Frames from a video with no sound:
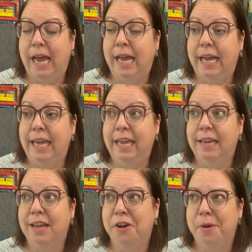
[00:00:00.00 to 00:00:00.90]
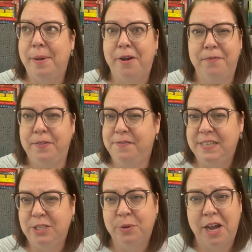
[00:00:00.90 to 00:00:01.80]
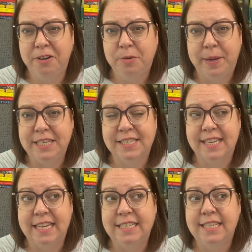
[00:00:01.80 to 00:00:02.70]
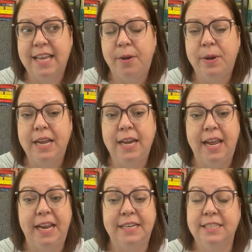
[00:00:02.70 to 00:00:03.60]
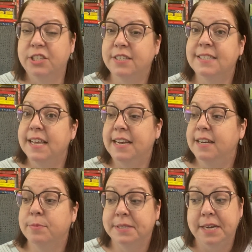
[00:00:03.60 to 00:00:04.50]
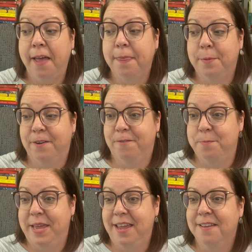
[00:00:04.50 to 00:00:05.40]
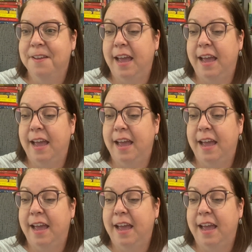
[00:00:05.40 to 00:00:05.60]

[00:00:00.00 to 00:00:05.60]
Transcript: I got about 50 to 100 pages into that one and just decided it was not the book for me.